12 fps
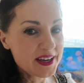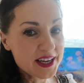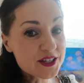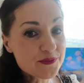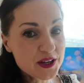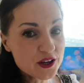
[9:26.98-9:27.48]

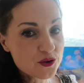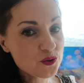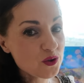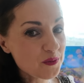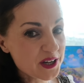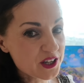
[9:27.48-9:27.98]
It's really
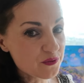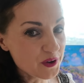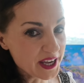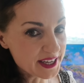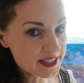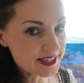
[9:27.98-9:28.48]
cool when it
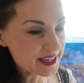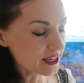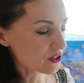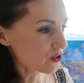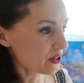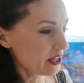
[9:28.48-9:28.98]
rains
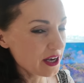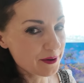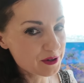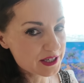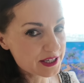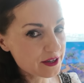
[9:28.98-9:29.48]
actually. I
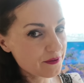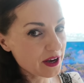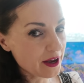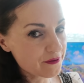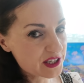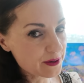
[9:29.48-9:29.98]
will see if I
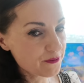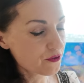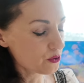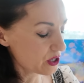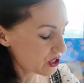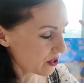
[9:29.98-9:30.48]
have some
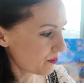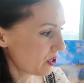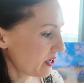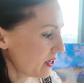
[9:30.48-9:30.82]
footage, I will